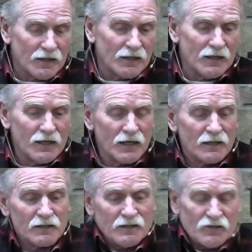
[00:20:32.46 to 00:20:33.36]

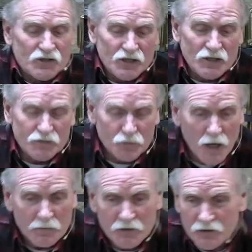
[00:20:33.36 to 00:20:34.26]
And she
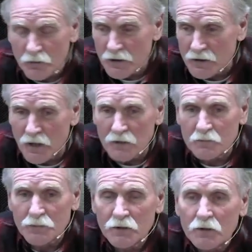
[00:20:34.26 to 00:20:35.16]
dropped a
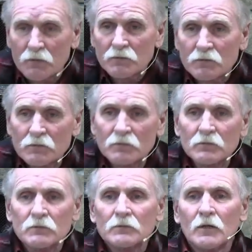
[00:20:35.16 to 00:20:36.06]
$20 bill
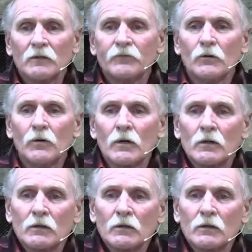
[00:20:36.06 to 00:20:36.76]
on the floor,